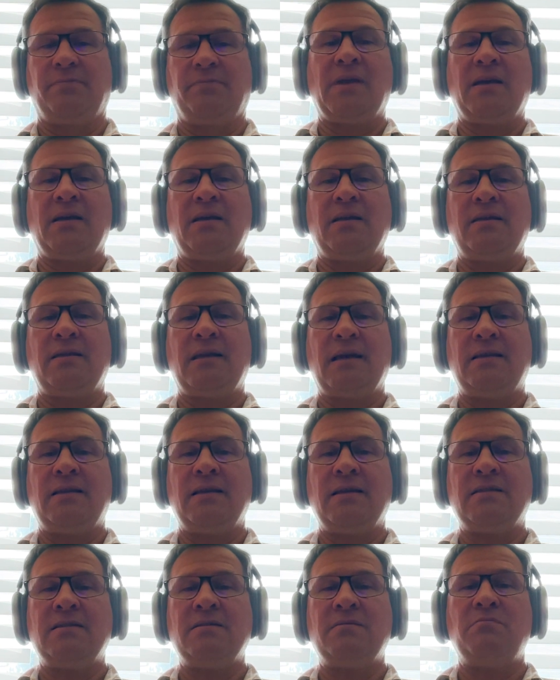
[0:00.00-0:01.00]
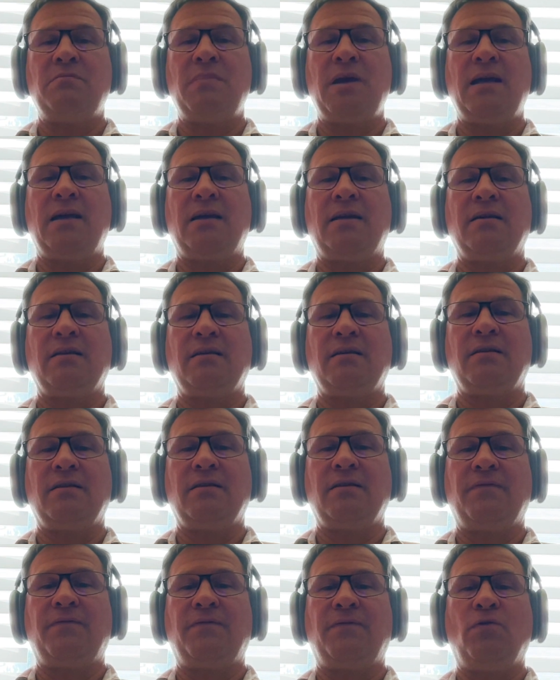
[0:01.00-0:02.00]
And that doesn't make
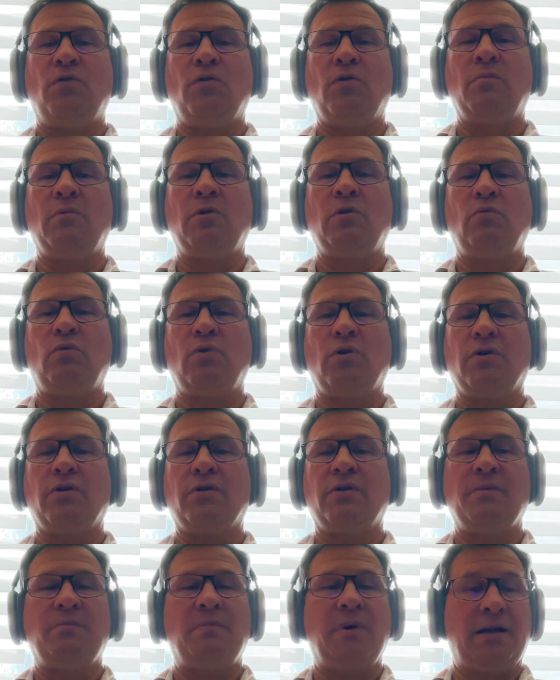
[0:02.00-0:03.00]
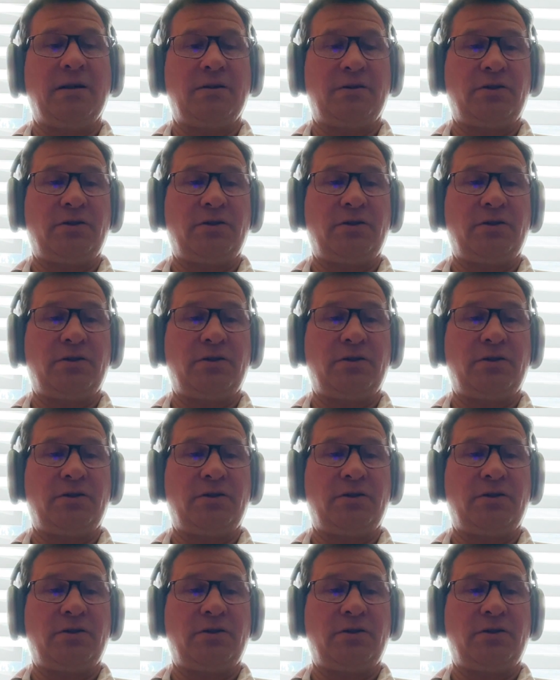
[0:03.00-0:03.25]
the formal word the better